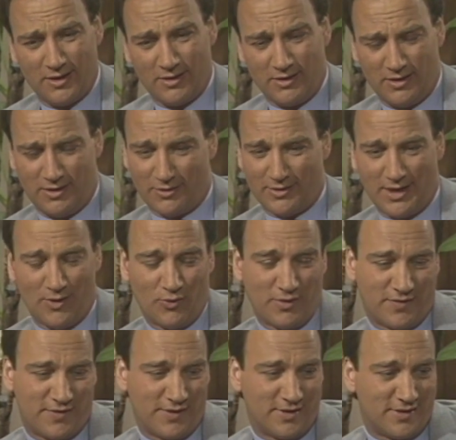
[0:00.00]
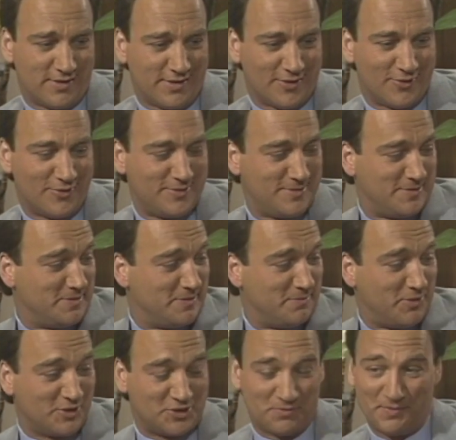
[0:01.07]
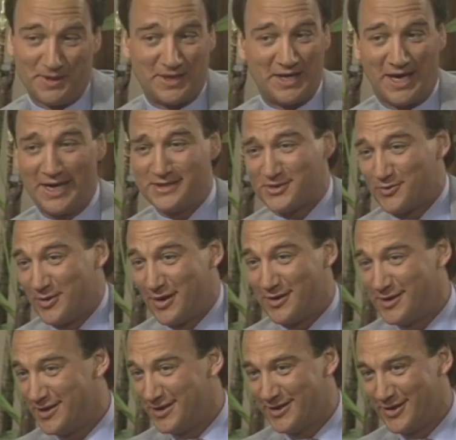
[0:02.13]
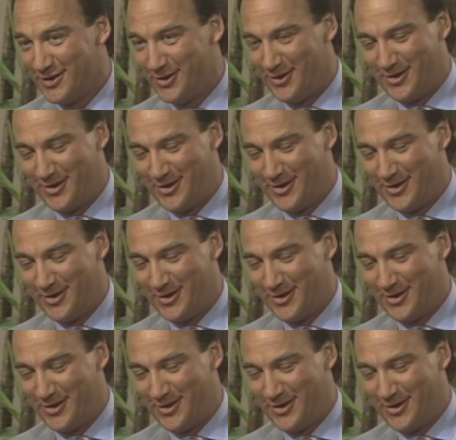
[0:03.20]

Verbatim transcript: Oh, not with uh, you know bunch of big guys around you, you know.